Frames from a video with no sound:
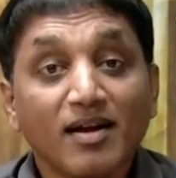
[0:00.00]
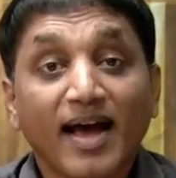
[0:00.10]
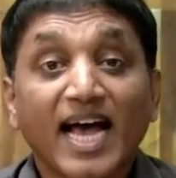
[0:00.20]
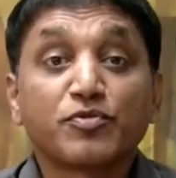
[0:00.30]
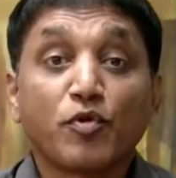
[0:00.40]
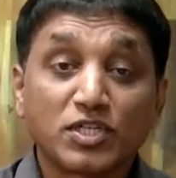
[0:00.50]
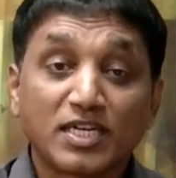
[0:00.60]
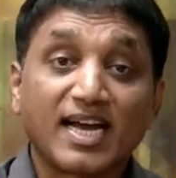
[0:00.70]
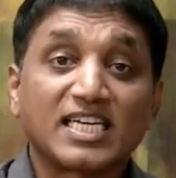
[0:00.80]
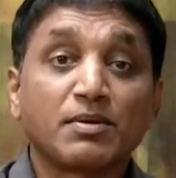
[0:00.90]
as we
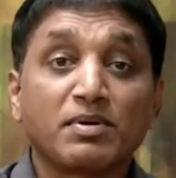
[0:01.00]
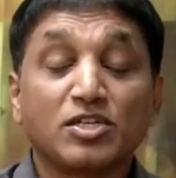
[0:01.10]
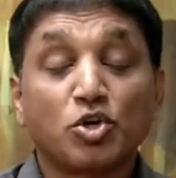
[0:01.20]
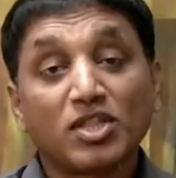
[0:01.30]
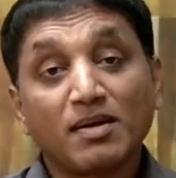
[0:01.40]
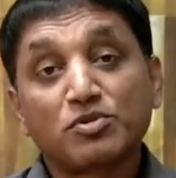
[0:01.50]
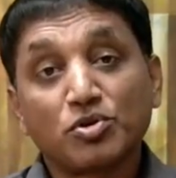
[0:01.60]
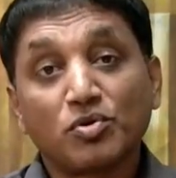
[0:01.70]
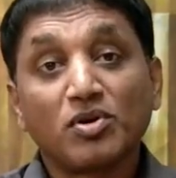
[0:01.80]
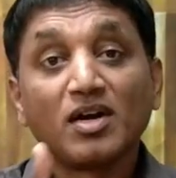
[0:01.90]
hosted customers and took them
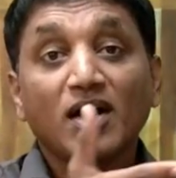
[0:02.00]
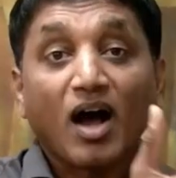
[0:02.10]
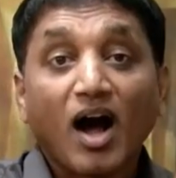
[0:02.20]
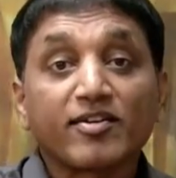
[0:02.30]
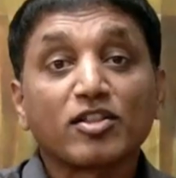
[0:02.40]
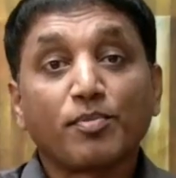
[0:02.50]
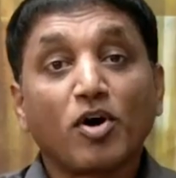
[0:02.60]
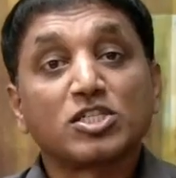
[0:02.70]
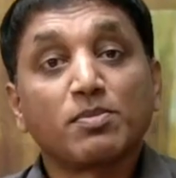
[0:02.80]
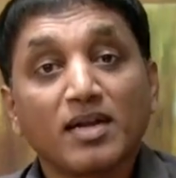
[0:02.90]
through art of the
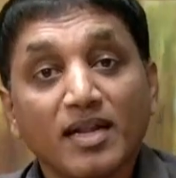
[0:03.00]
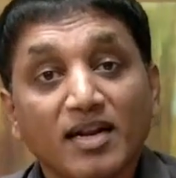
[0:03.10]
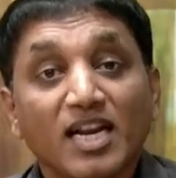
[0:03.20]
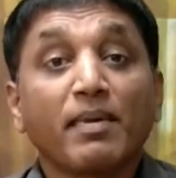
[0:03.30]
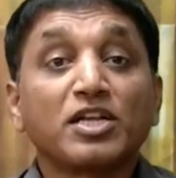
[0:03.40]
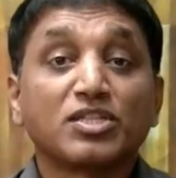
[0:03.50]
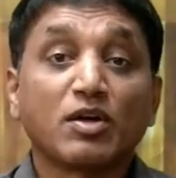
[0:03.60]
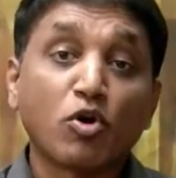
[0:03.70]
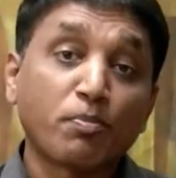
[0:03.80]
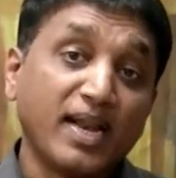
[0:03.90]
possible in reimagining their
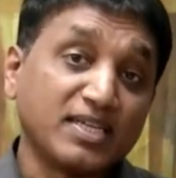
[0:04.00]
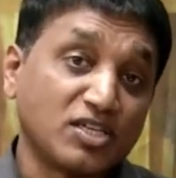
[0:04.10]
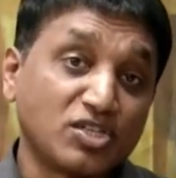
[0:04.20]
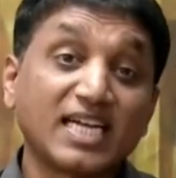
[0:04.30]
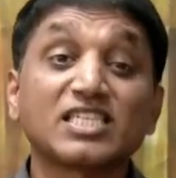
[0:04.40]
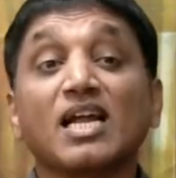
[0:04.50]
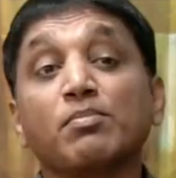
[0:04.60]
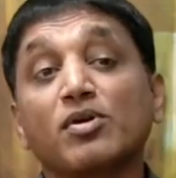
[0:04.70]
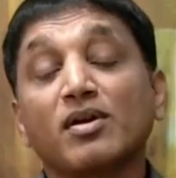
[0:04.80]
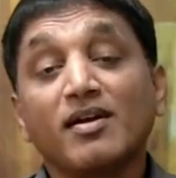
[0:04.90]
workplaces. That's
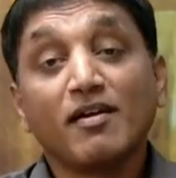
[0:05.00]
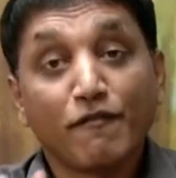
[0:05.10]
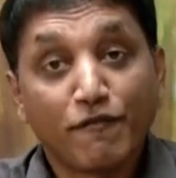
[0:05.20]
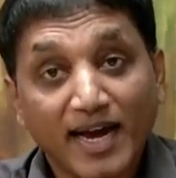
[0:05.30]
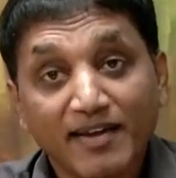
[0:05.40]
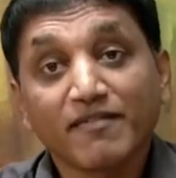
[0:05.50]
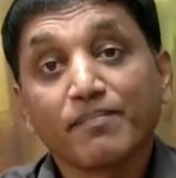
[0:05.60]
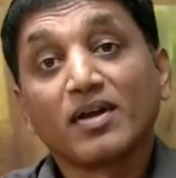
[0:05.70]
number 5.